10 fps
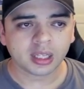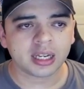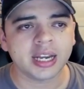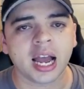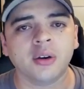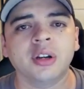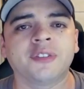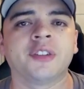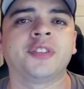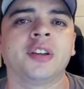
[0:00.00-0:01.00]
Now,
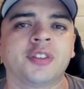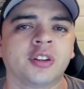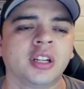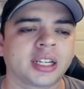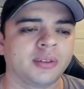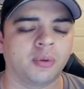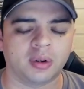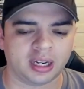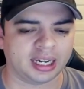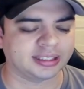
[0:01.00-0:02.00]
if you're looking,
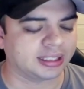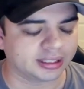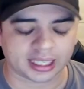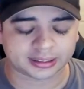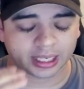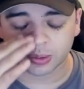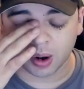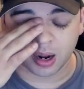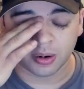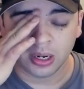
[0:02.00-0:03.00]
and I said this yesterday as
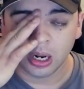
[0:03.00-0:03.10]
well,